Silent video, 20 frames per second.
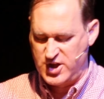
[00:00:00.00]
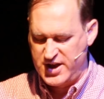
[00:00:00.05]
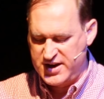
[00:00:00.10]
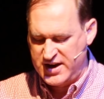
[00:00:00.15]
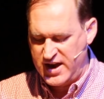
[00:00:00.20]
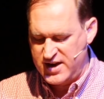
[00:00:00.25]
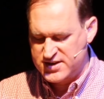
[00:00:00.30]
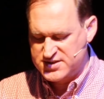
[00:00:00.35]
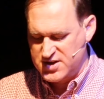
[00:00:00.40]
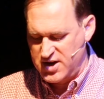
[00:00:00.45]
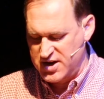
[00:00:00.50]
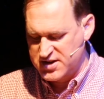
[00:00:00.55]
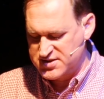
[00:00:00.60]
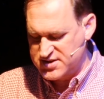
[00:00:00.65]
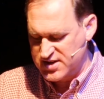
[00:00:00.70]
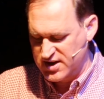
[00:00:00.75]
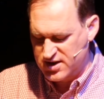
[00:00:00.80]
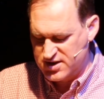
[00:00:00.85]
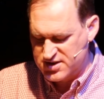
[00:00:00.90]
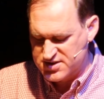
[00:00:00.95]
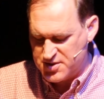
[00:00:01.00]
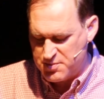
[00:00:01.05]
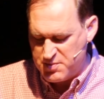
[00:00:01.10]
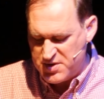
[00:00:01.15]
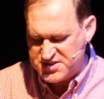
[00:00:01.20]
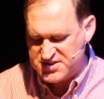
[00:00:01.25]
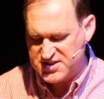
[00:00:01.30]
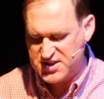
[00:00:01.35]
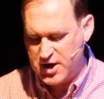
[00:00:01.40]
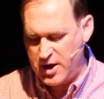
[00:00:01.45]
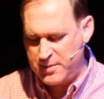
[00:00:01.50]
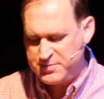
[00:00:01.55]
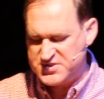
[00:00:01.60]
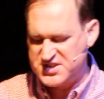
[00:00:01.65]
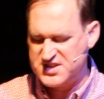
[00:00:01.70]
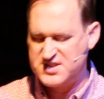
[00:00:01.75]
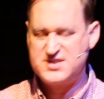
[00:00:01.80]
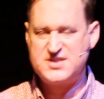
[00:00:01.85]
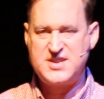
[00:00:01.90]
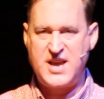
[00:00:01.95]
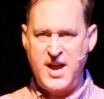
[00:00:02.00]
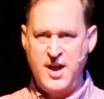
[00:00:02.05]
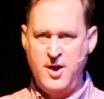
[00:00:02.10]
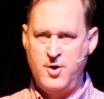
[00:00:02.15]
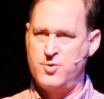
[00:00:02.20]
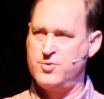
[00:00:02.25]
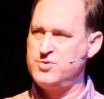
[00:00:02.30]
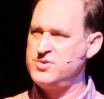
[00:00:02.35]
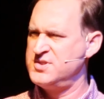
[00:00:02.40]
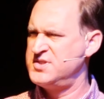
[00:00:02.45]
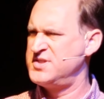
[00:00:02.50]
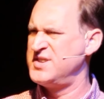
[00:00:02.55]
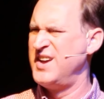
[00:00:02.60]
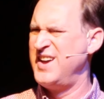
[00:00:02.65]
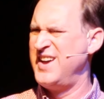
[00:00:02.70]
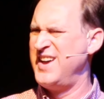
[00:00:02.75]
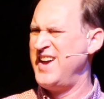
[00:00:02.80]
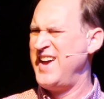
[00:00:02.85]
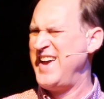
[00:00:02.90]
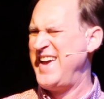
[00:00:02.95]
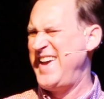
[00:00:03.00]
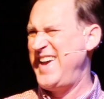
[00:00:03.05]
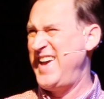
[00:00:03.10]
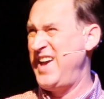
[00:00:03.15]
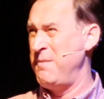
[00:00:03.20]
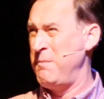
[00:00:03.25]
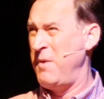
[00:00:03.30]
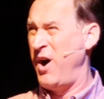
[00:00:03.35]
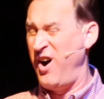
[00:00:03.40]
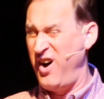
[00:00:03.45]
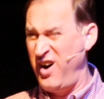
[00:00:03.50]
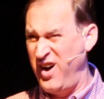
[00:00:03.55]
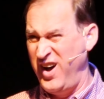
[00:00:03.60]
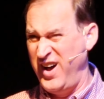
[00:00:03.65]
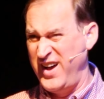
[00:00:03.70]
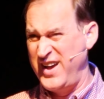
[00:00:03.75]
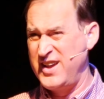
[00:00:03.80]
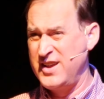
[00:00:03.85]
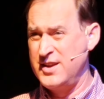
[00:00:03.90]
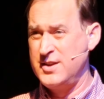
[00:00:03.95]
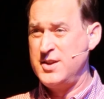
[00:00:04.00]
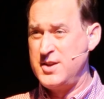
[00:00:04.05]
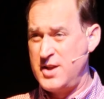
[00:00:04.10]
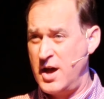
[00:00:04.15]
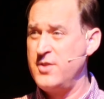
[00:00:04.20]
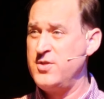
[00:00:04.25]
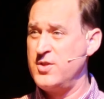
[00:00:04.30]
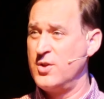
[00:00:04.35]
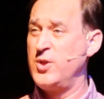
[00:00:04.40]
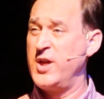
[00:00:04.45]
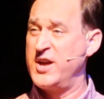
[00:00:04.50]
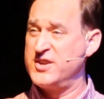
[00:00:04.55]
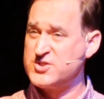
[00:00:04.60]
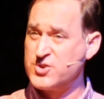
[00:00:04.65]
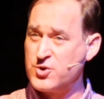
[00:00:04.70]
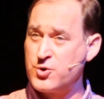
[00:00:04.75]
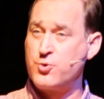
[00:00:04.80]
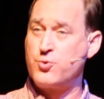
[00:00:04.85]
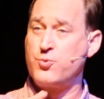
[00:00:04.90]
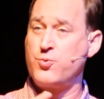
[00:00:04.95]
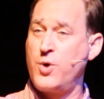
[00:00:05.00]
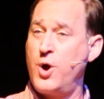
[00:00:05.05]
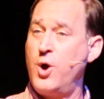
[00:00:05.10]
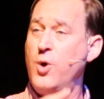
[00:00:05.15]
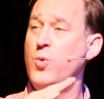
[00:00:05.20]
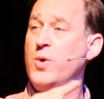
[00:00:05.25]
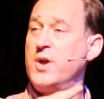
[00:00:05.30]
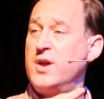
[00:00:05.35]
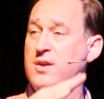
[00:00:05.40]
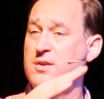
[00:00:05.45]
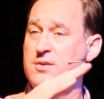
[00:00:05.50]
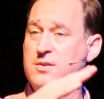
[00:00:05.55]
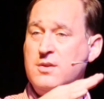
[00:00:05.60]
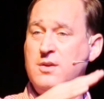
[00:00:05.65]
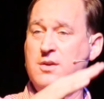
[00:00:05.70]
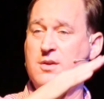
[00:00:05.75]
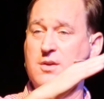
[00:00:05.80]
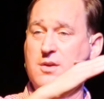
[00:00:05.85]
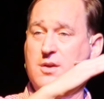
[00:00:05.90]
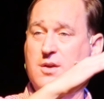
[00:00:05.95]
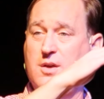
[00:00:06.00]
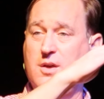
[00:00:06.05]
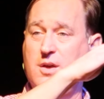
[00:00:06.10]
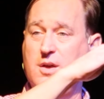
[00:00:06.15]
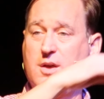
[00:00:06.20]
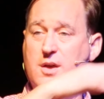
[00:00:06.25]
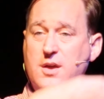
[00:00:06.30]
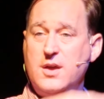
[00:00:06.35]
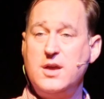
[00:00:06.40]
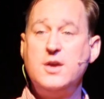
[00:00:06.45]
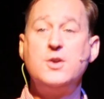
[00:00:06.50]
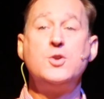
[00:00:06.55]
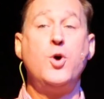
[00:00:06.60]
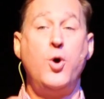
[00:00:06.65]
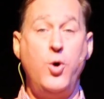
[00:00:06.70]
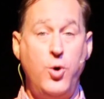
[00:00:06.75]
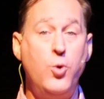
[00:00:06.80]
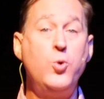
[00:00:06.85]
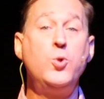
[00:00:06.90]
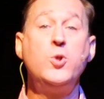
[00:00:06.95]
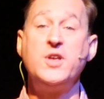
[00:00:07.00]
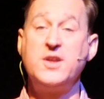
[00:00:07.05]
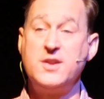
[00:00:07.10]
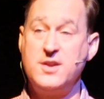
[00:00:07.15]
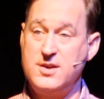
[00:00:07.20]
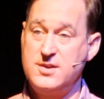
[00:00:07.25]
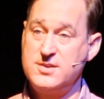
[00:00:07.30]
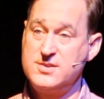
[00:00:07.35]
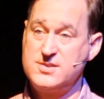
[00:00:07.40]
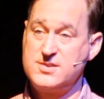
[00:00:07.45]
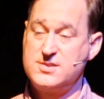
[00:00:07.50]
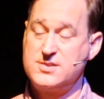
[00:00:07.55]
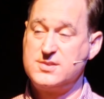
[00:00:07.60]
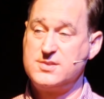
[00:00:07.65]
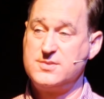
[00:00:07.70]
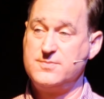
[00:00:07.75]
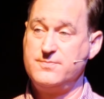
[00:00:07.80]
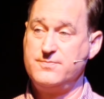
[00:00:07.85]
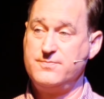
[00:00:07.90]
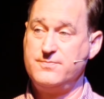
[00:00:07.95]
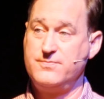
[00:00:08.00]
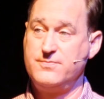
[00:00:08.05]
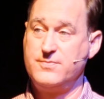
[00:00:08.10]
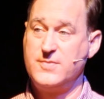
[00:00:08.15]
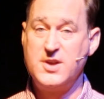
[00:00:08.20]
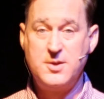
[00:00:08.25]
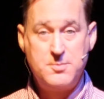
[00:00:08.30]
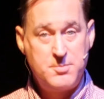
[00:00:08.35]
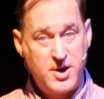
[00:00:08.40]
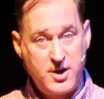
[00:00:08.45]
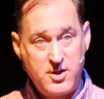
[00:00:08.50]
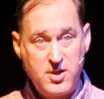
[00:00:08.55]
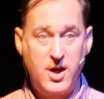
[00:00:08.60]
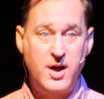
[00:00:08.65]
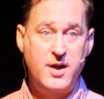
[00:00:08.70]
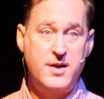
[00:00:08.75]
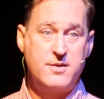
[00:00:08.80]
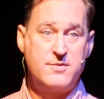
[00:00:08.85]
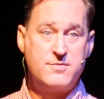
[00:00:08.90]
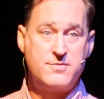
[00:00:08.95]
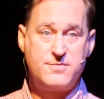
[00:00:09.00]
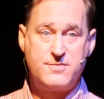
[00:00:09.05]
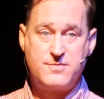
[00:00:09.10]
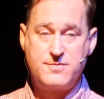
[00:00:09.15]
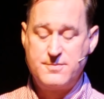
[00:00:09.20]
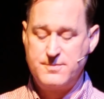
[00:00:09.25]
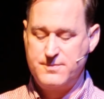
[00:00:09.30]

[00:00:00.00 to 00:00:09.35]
like Acts 19 is amidst the ups and downs, am I nonetheless growing in holiness in my life?